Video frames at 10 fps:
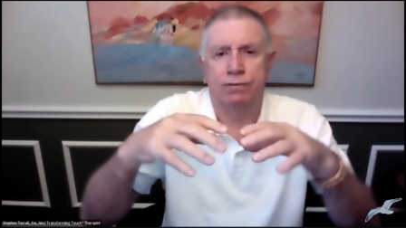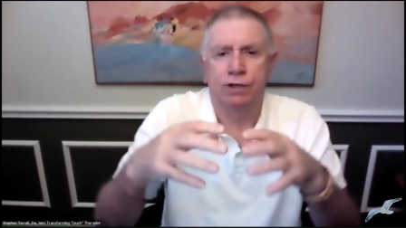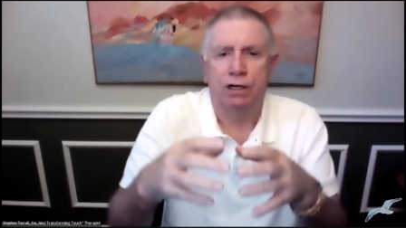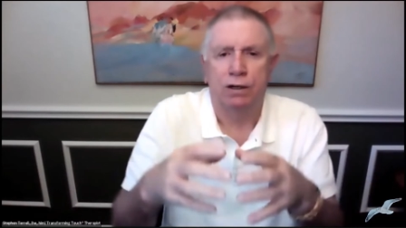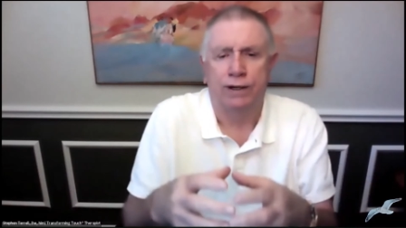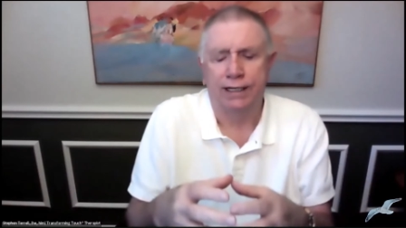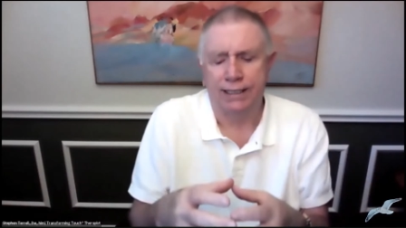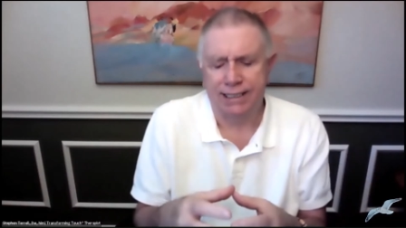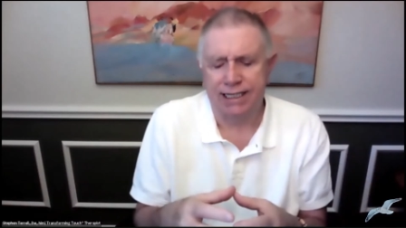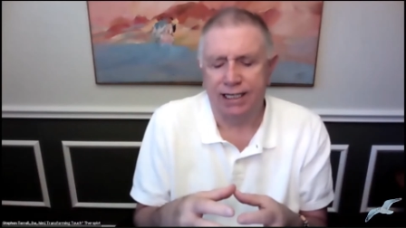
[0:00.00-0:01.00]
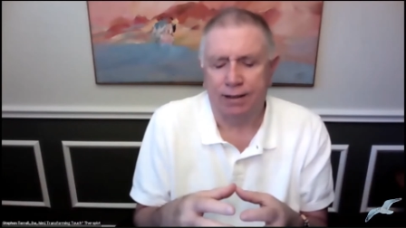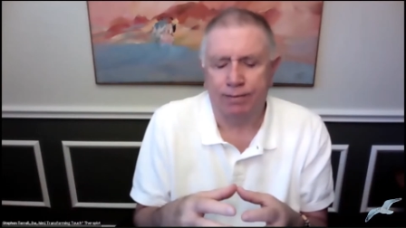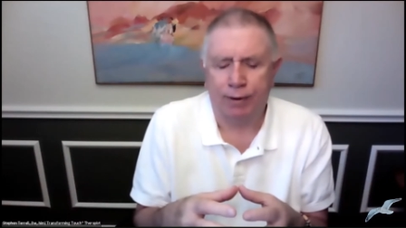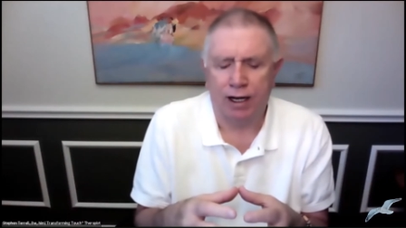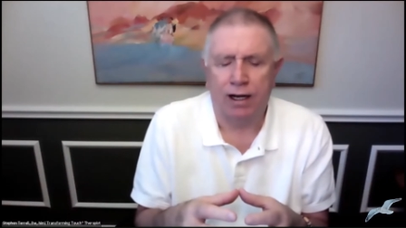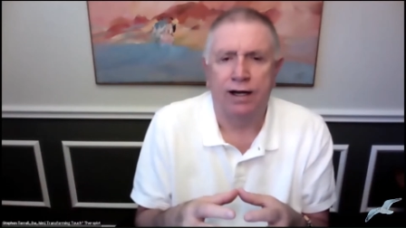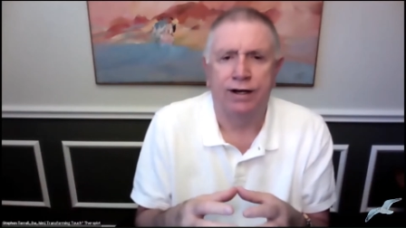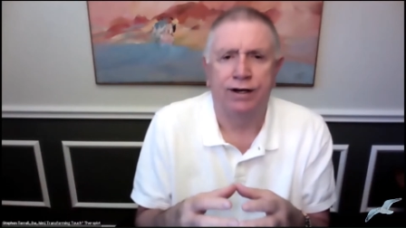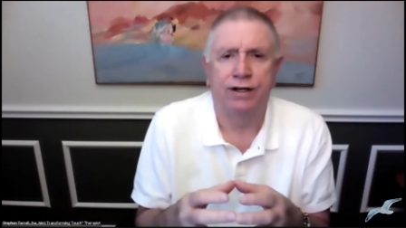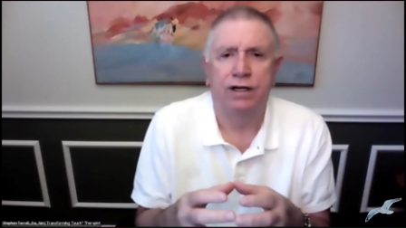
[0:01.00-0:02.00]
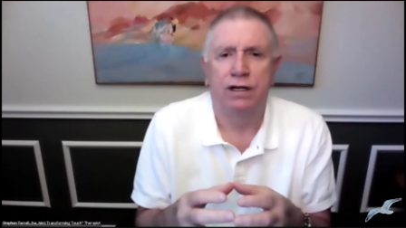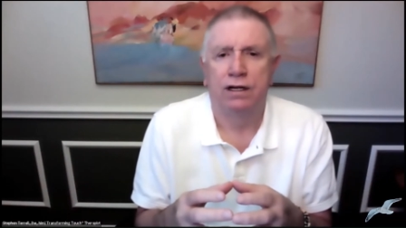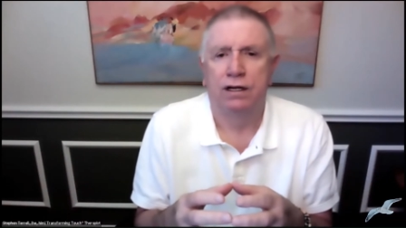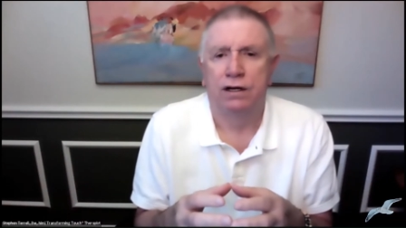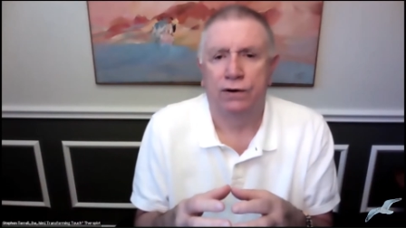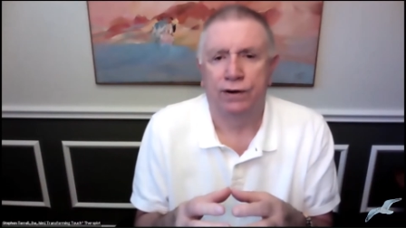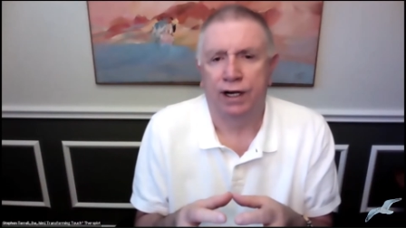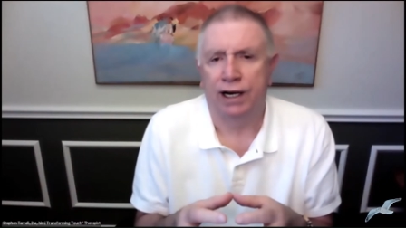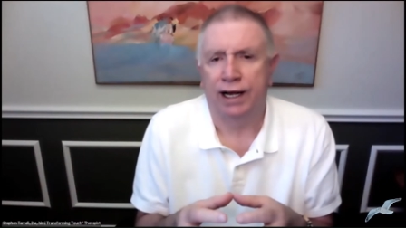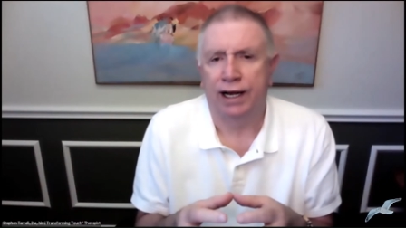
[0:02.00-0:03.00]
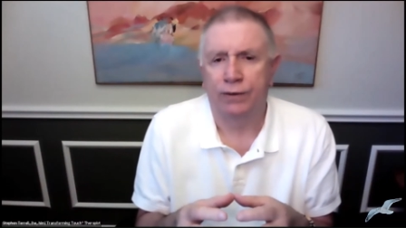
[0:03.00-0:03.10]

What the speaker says: We can see the pond or the lake.